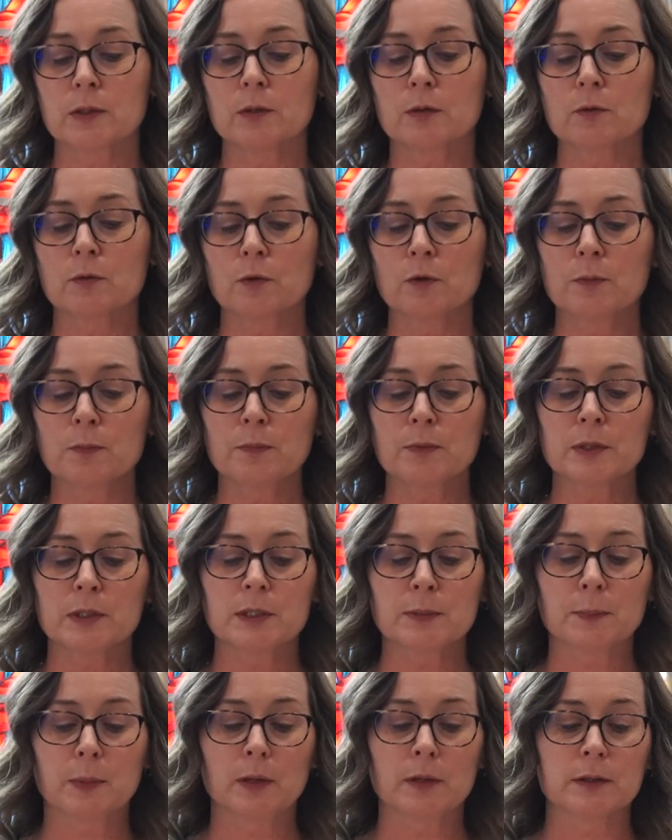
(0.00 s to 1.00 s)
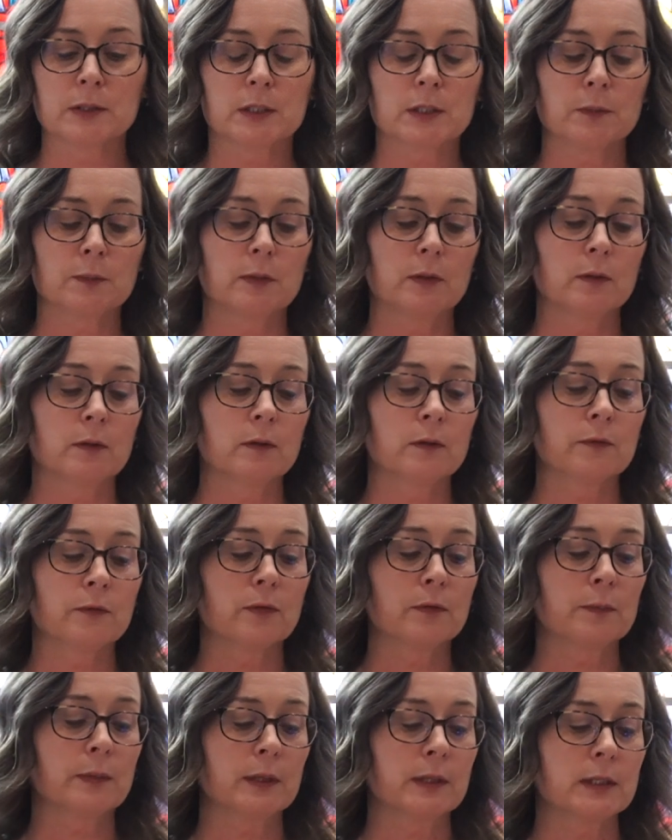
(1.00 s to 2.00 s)
the group responsible
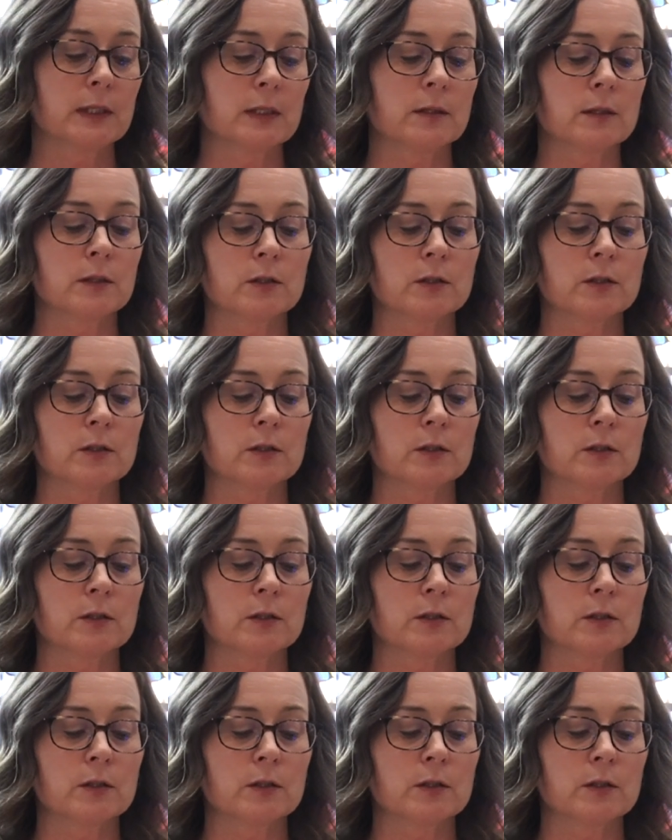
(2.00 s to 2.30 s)
for building